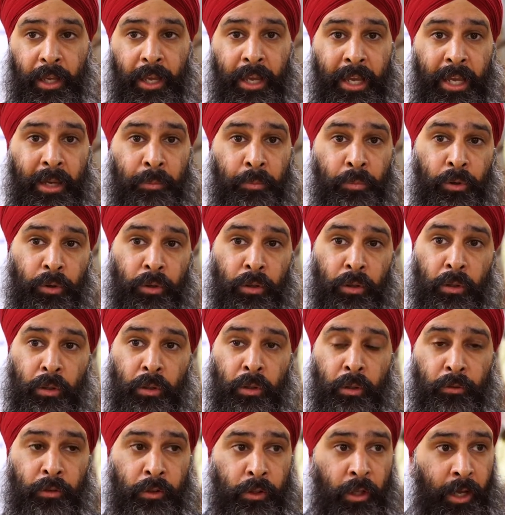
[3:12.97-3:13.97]

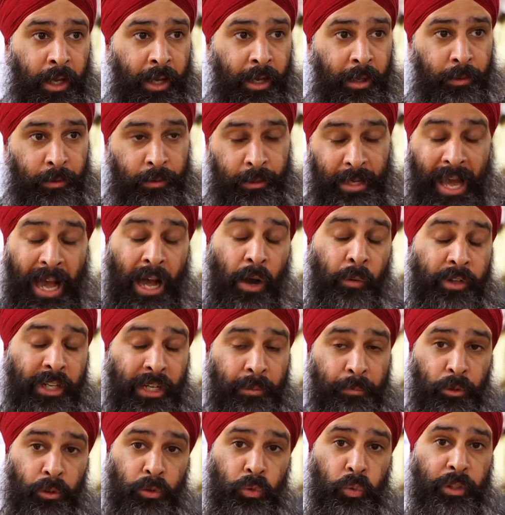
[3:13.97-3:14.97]
April, now and
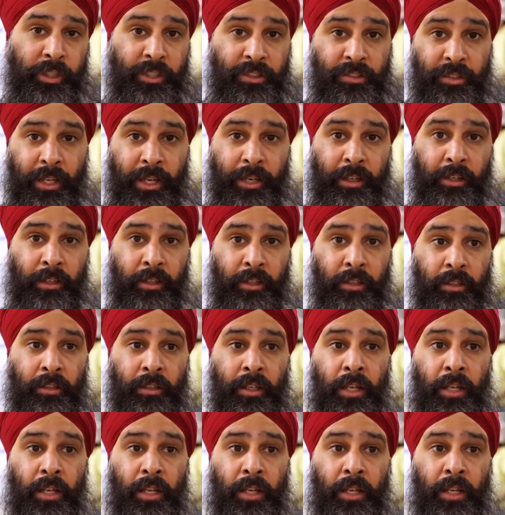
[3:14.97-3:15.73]
April 22nd,